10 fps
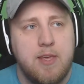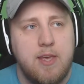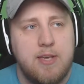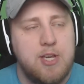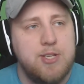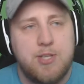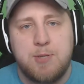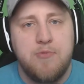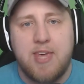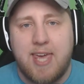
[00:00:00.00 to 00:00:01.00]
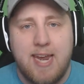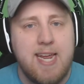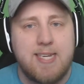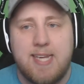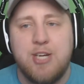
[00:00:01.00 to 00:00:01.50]
is this move that
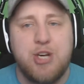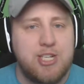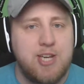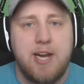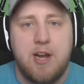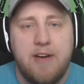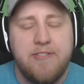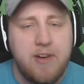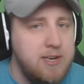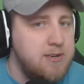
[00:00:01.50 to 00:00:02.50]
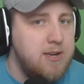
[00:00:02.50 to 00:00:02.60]
Kenny and TJ signed off on?